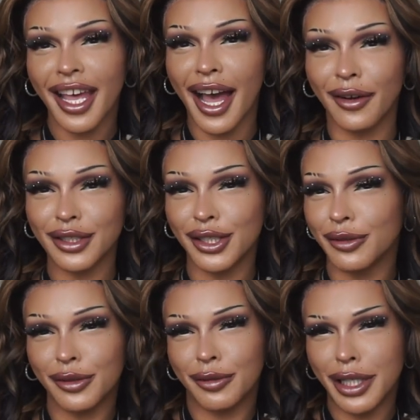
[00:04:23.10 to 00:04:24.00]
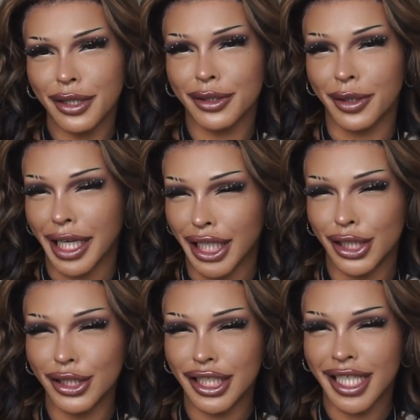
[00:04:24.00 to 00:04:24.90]
How are you? What are you
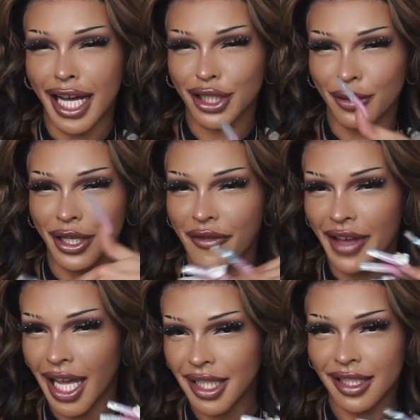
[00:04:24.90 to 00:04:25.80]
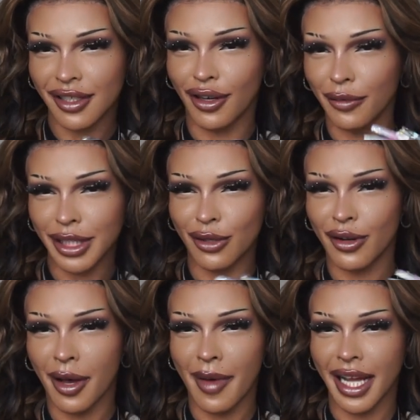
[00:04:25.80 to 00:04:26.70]
doing? You just not showing your face, or what's
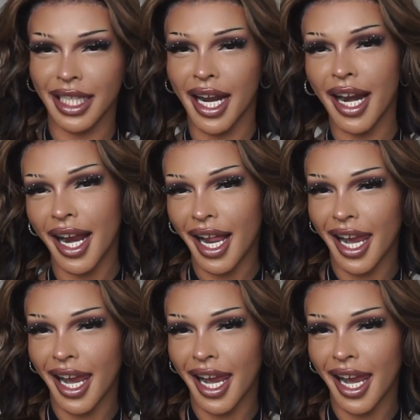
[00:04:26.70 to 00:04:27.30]
going on back there?